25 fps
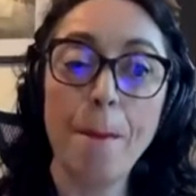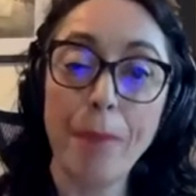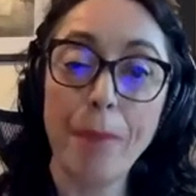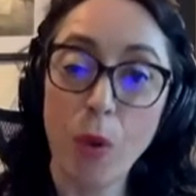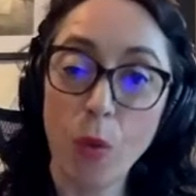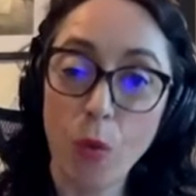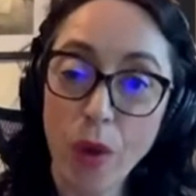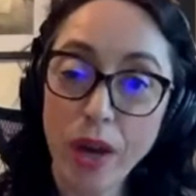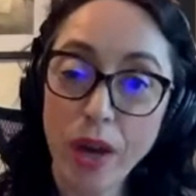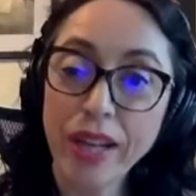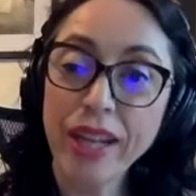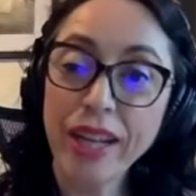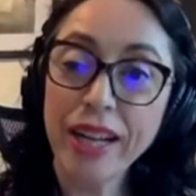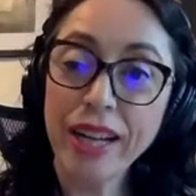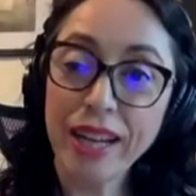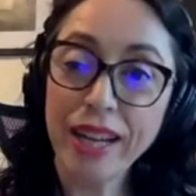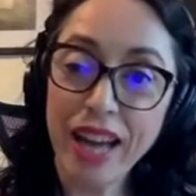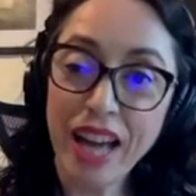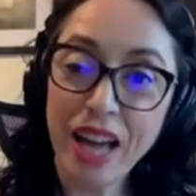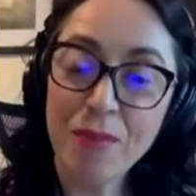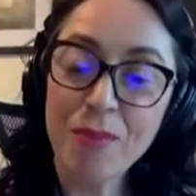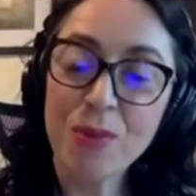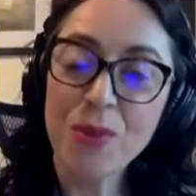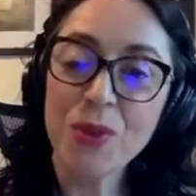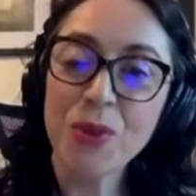But when it
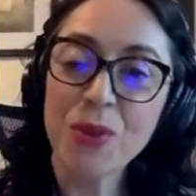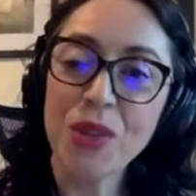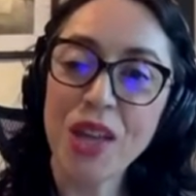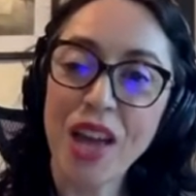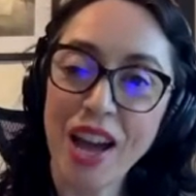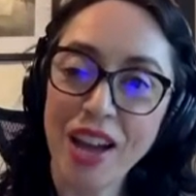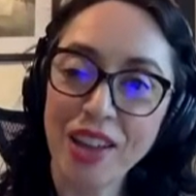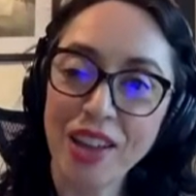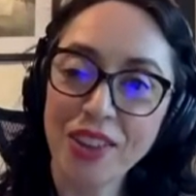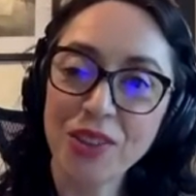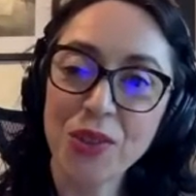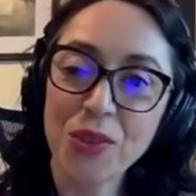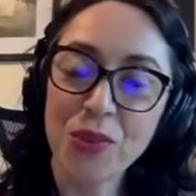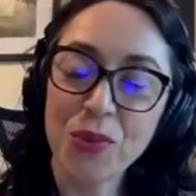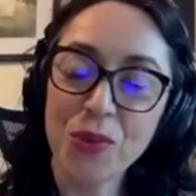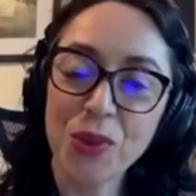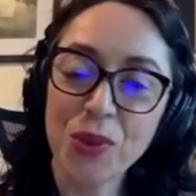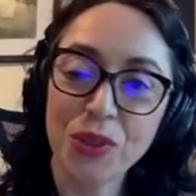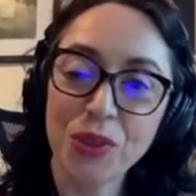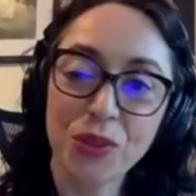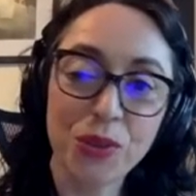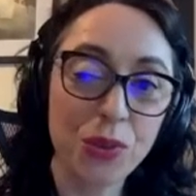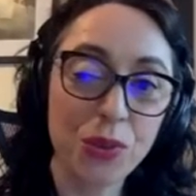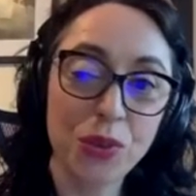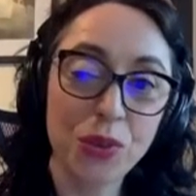comes to the
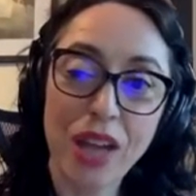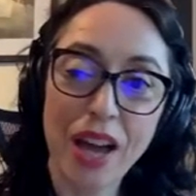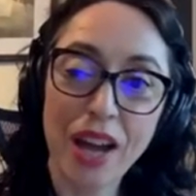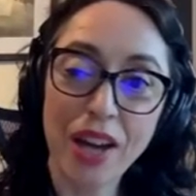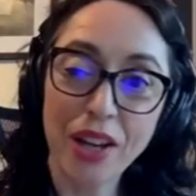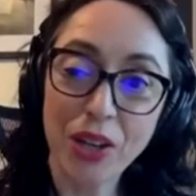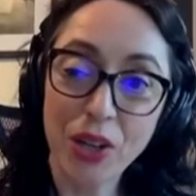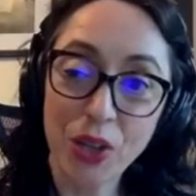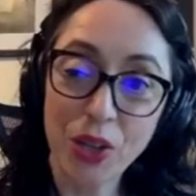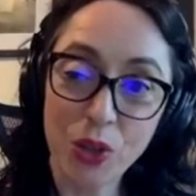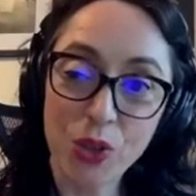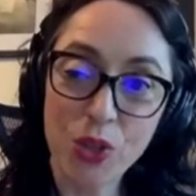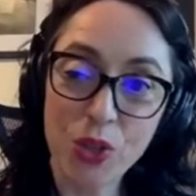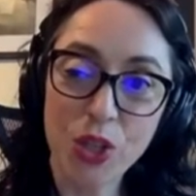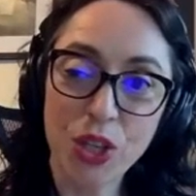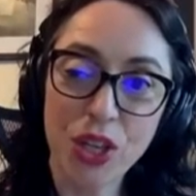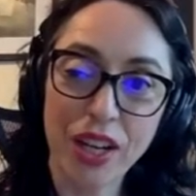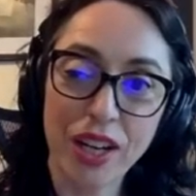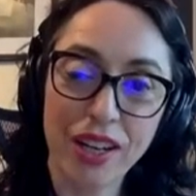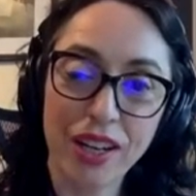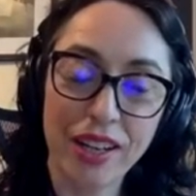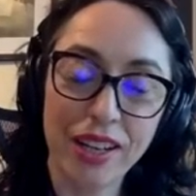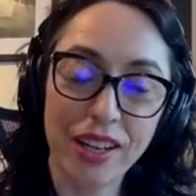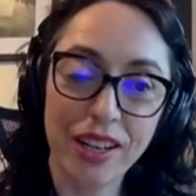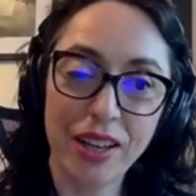underwater, to the
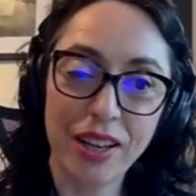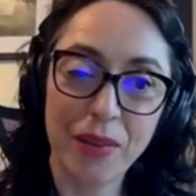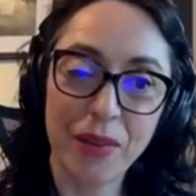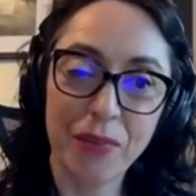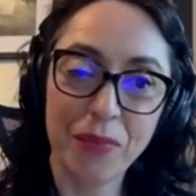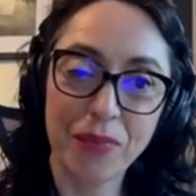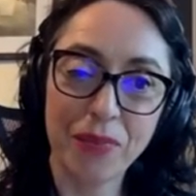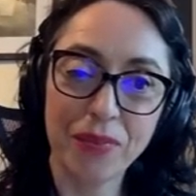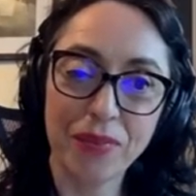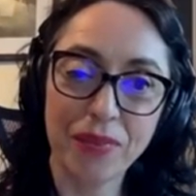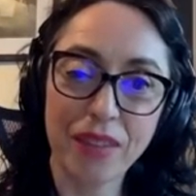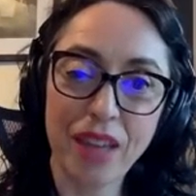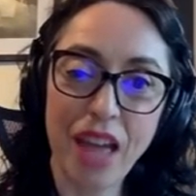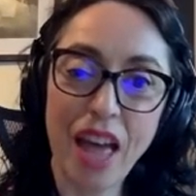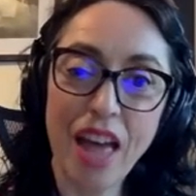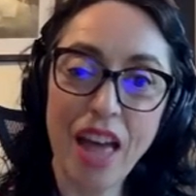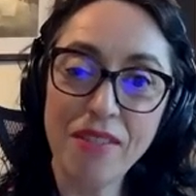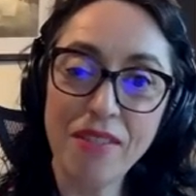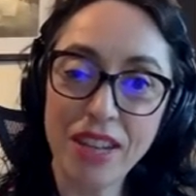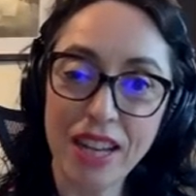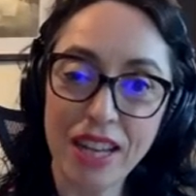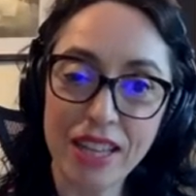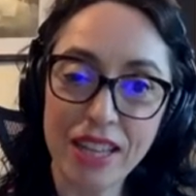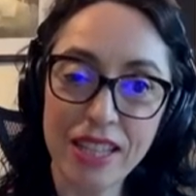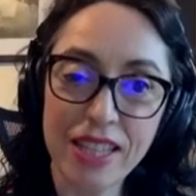archaeological um,
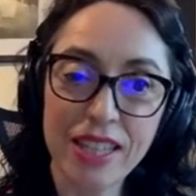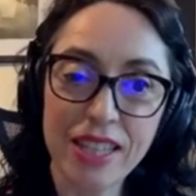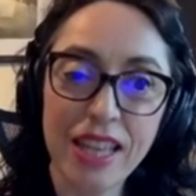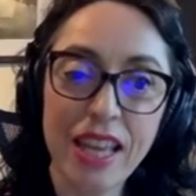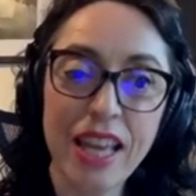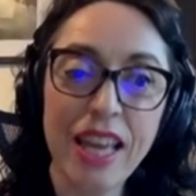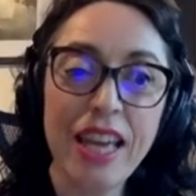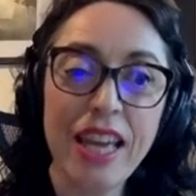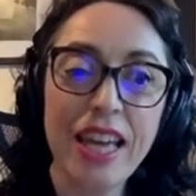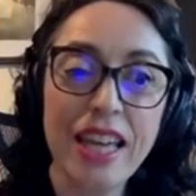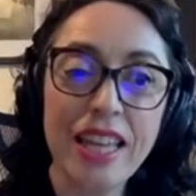evidence,